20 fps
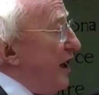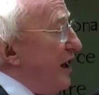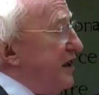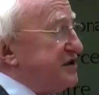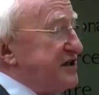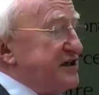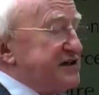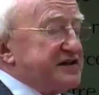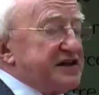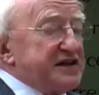
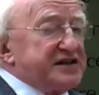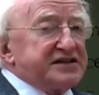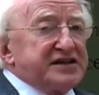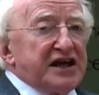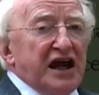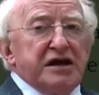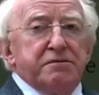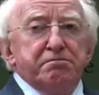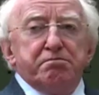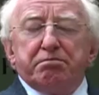it is the
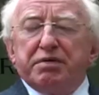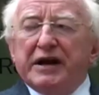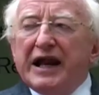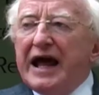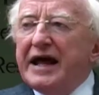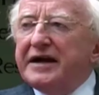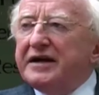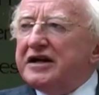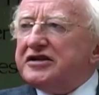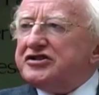same
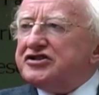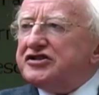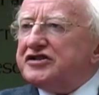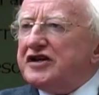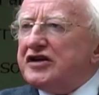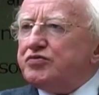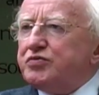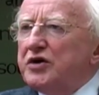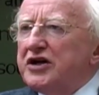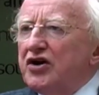planet
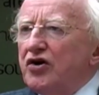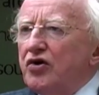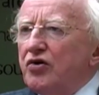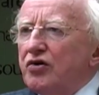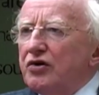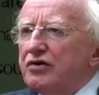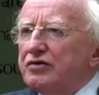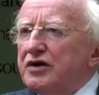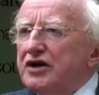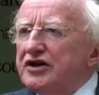that we
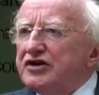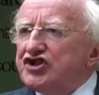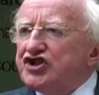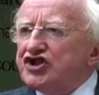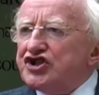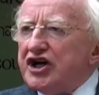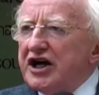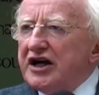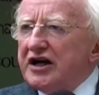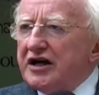all
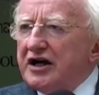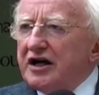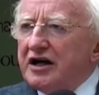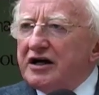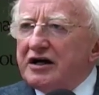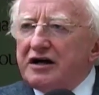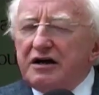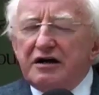share.